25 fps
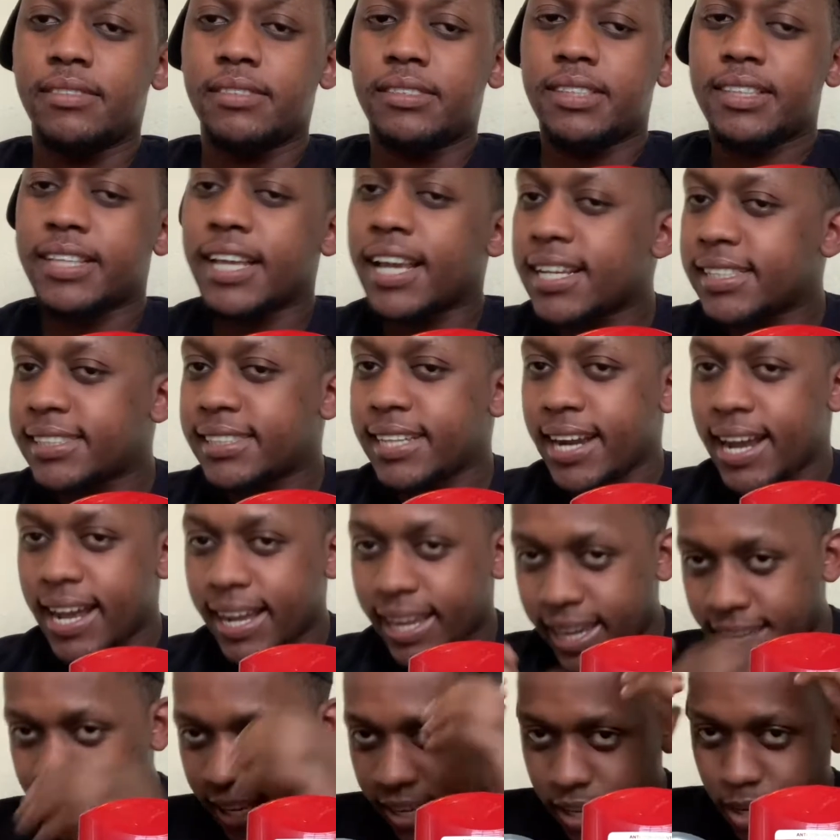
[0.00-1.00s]
things that I
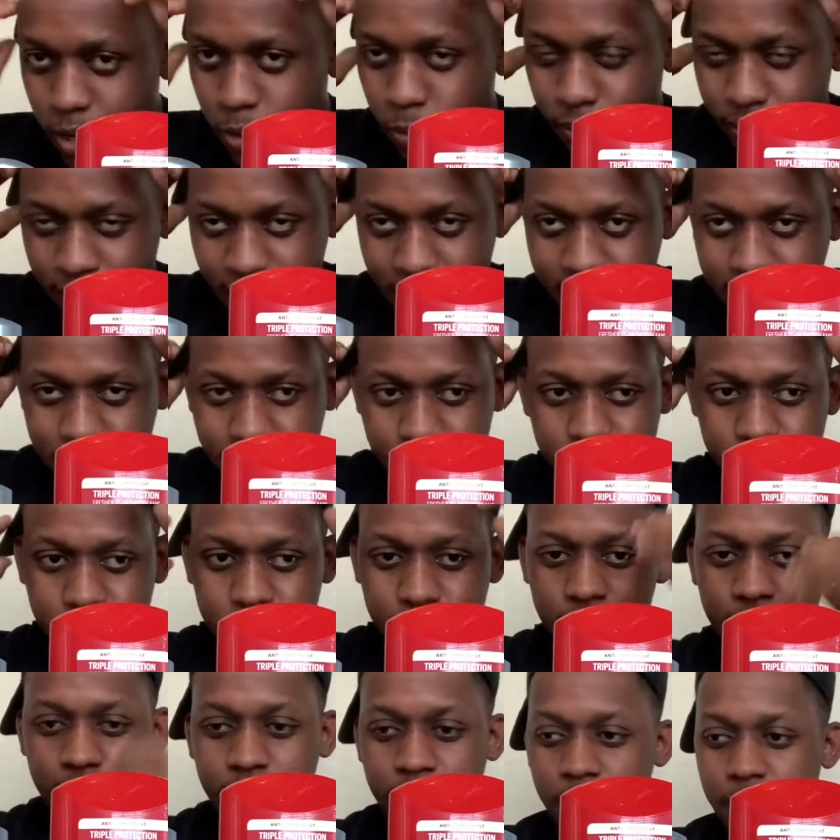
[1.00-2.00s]
can't go without.
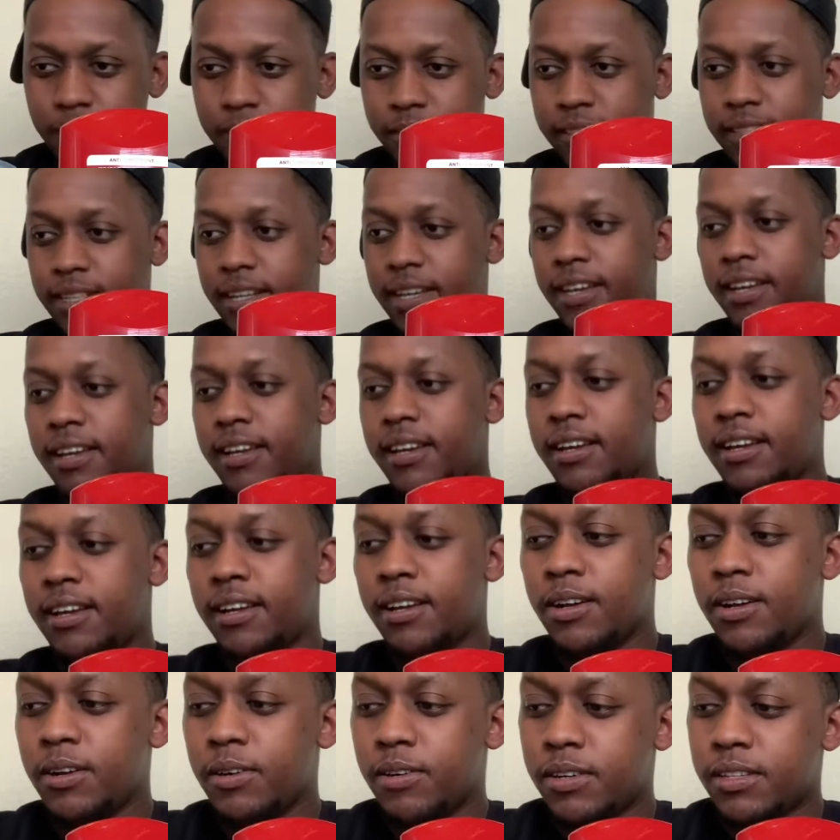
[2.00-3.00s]
You know what I'm saying?
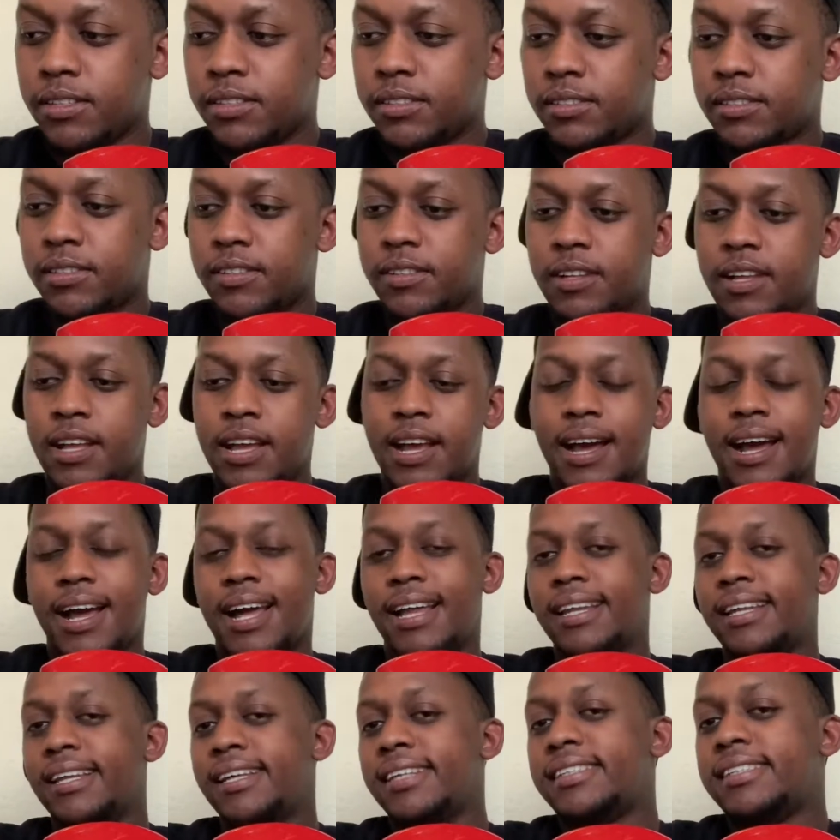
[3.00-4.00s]

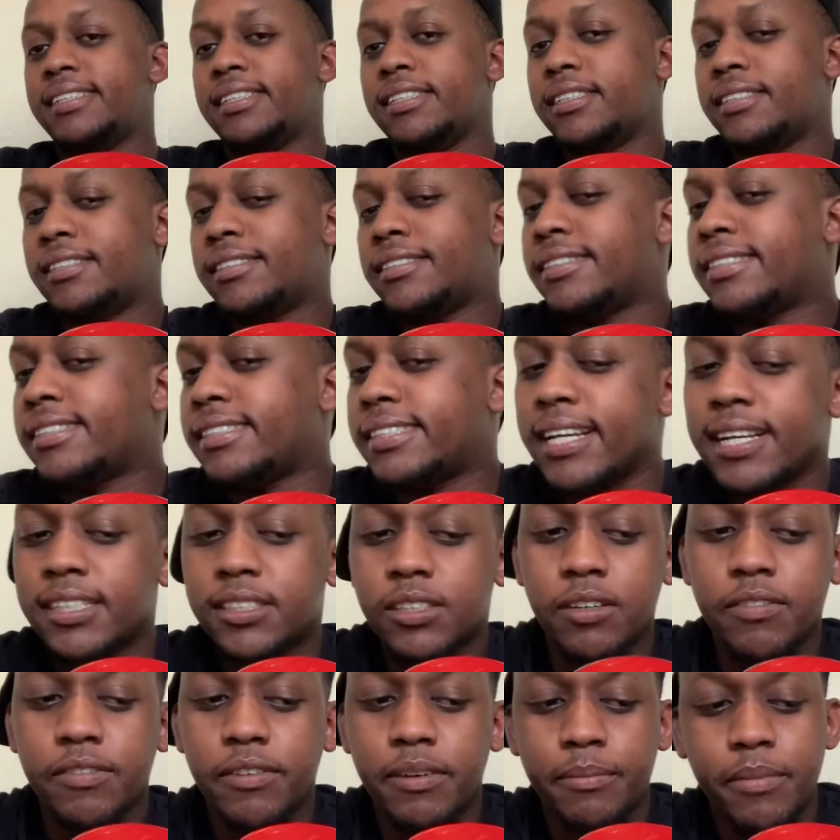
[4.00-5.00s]
At least it's six
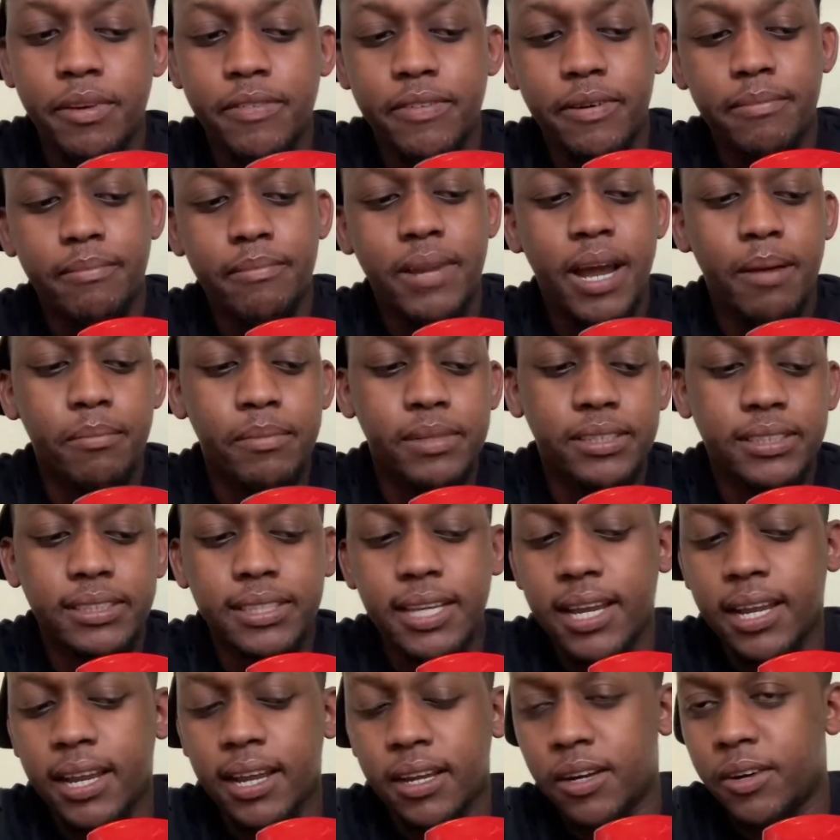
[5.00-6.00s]
of them, if I'm not
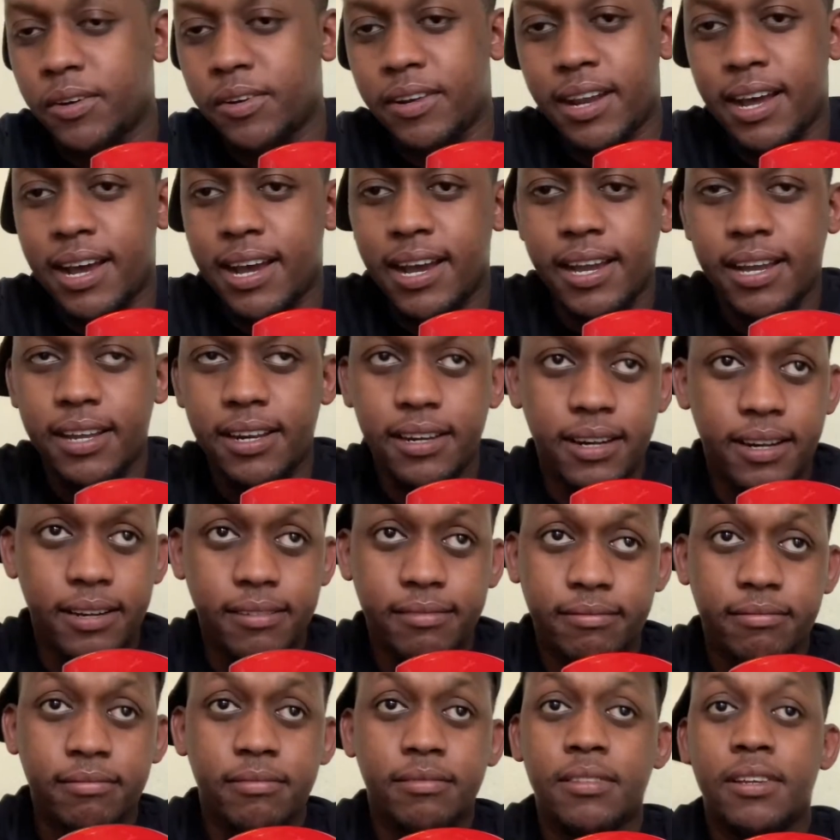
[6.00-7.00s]
mistaken, or nine.
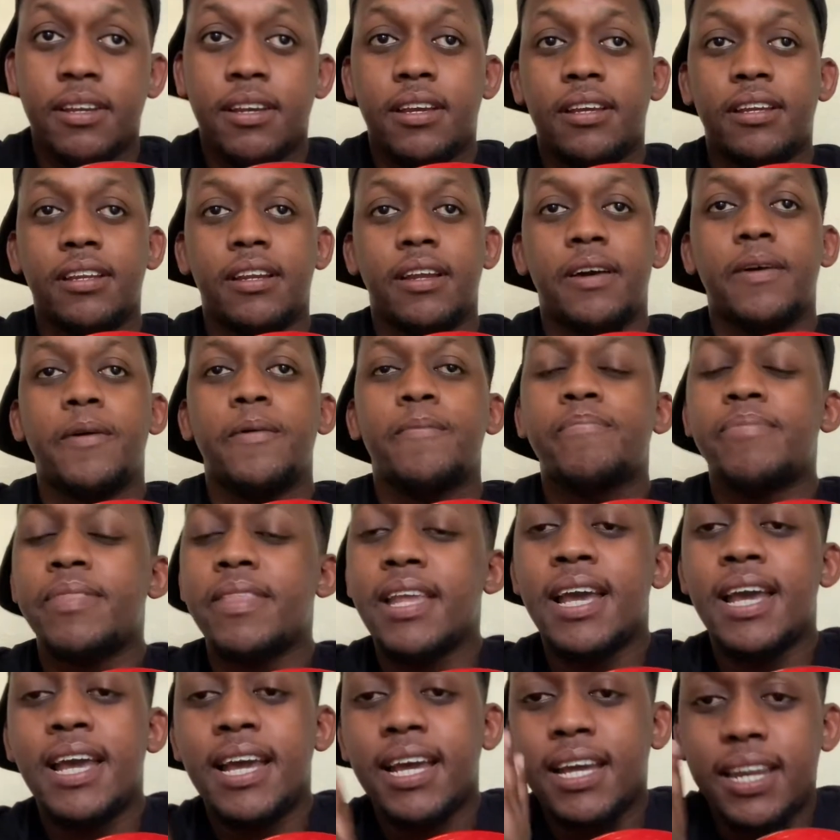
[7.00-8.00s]
You know,
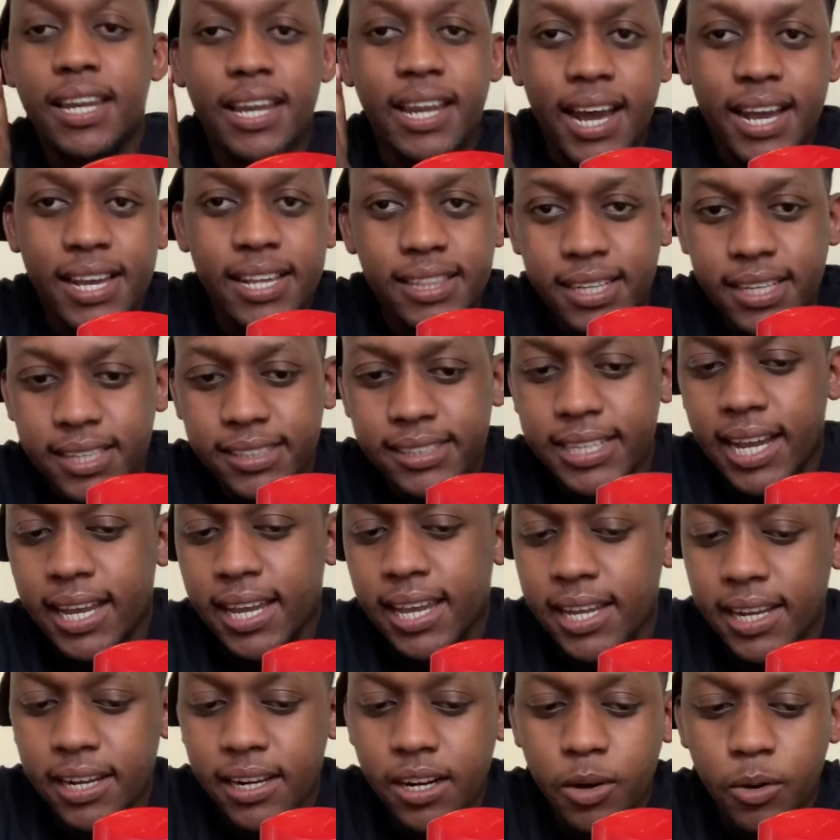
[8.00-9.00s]
nine things I
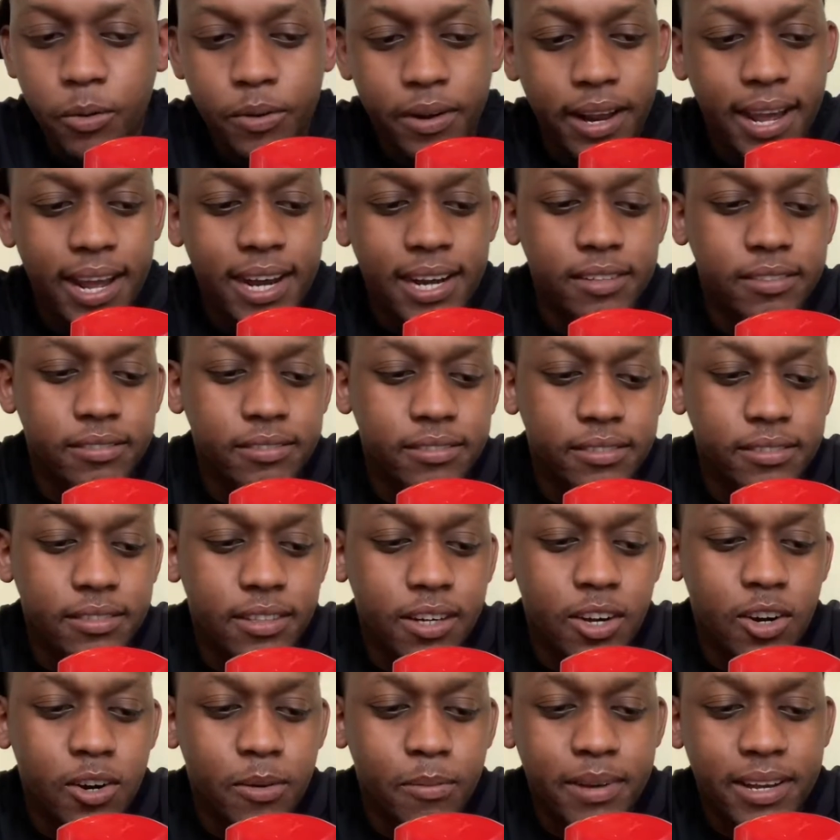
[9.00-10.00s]
can't go without
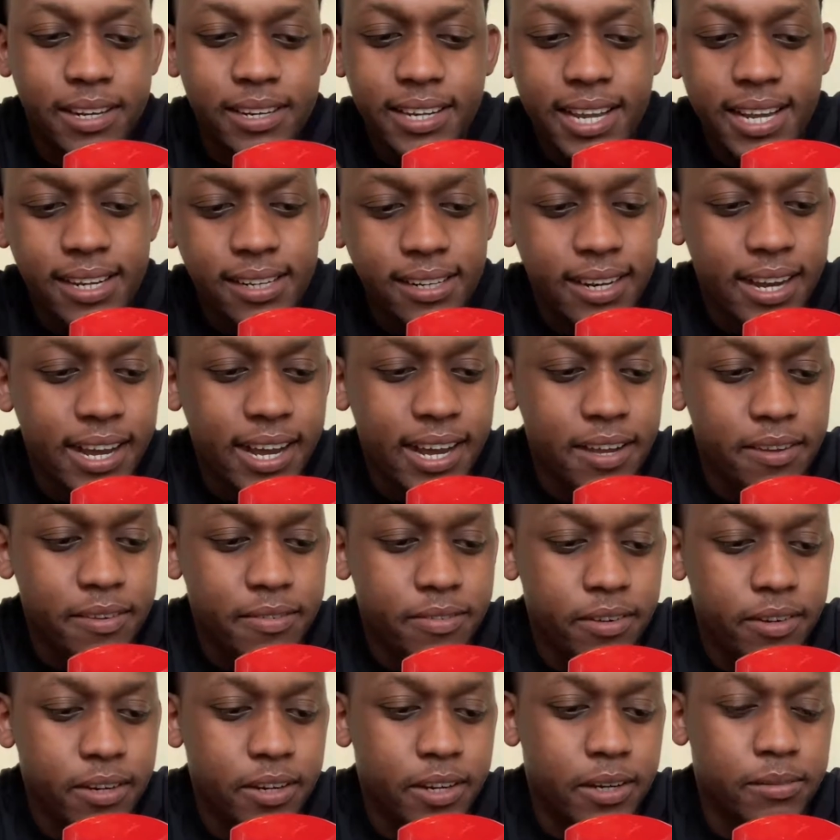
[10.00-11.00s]
on my daily
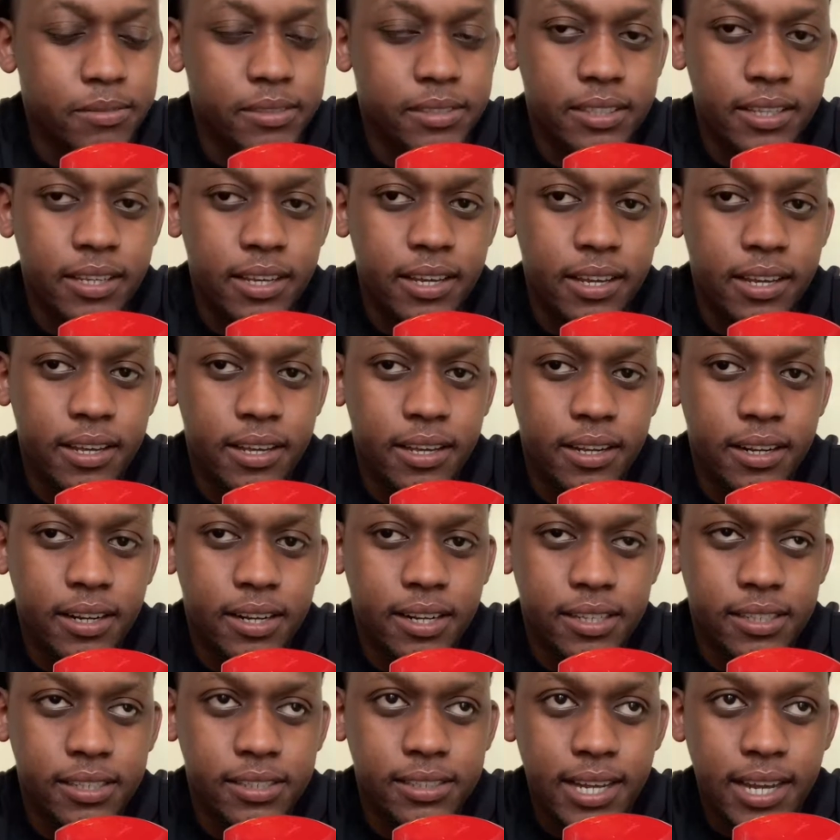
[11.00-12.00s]
life. You know what I'm saying?
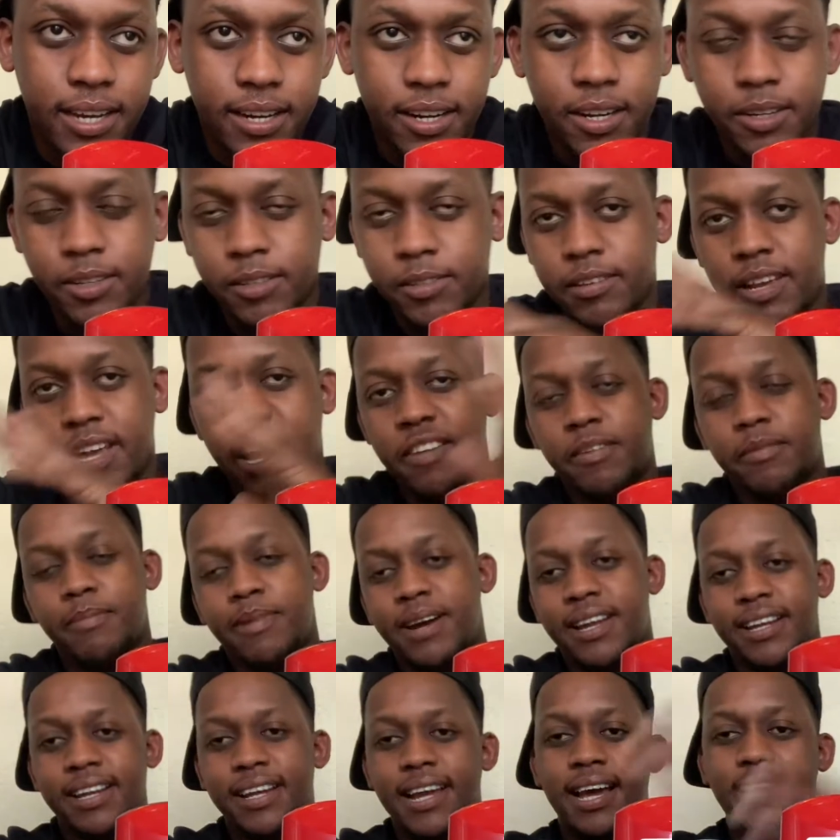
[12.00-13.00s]
Because I know
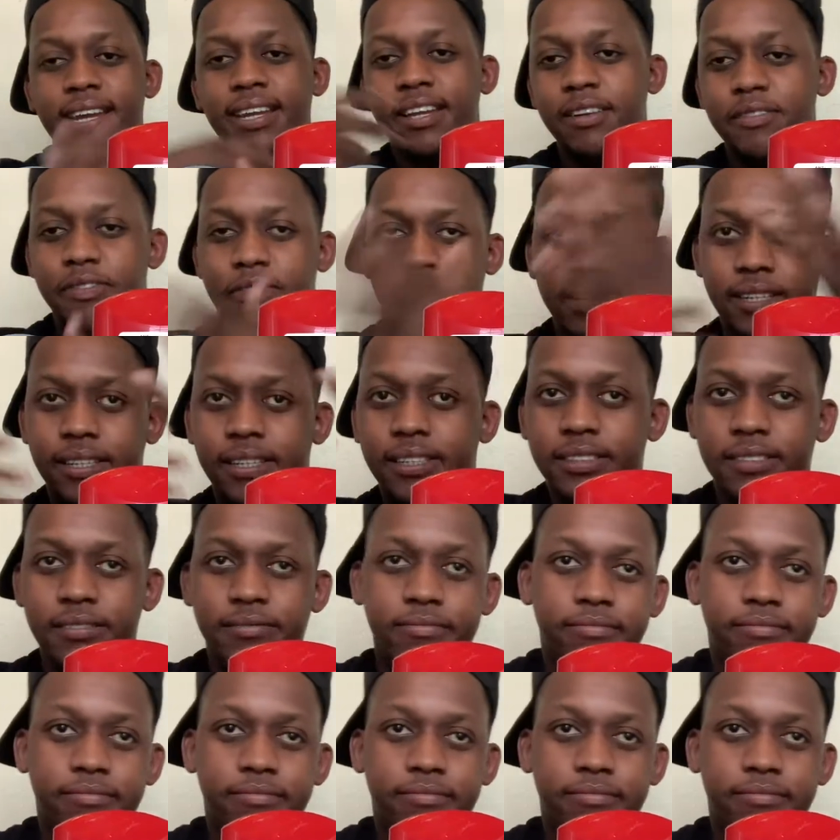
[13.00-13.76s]
everybody got different